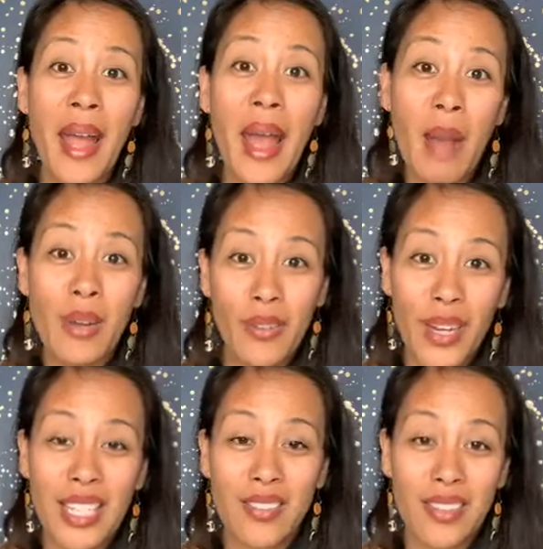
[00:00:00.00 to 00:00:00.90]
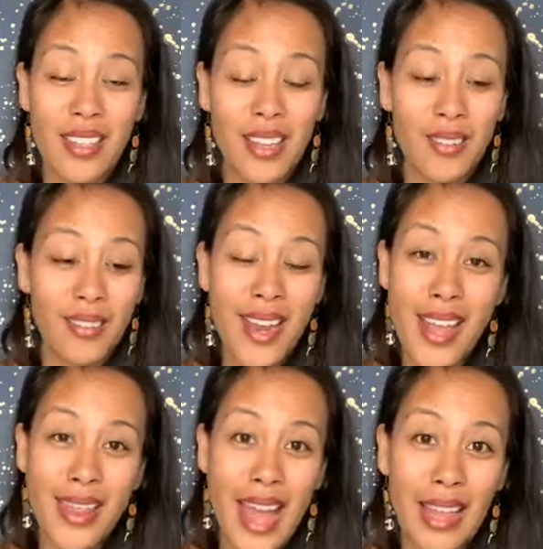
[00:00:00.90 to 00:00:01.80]
How many of you guys have seen that?
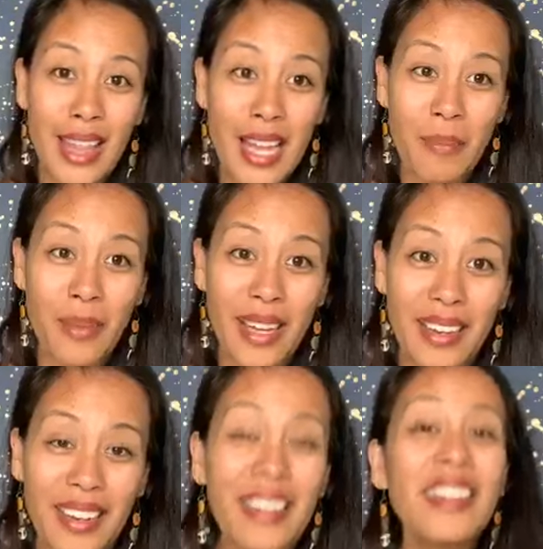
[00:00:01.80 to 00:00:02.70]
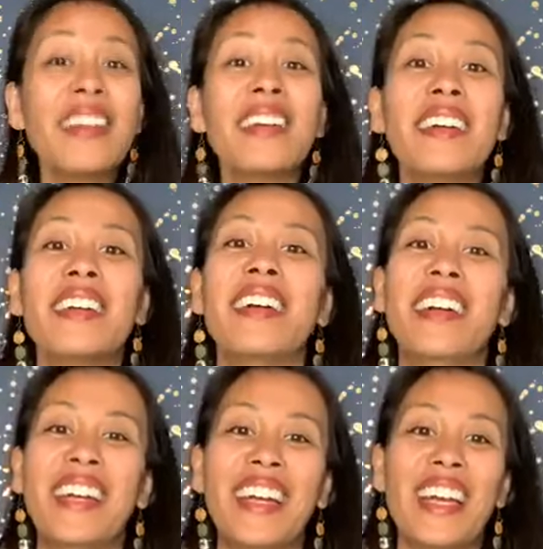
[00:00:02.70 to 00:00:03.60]
Hit that like button
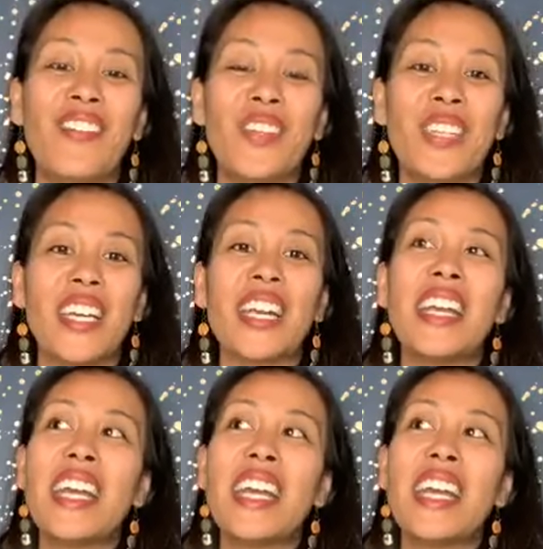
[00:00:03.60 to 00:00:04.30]
if you did.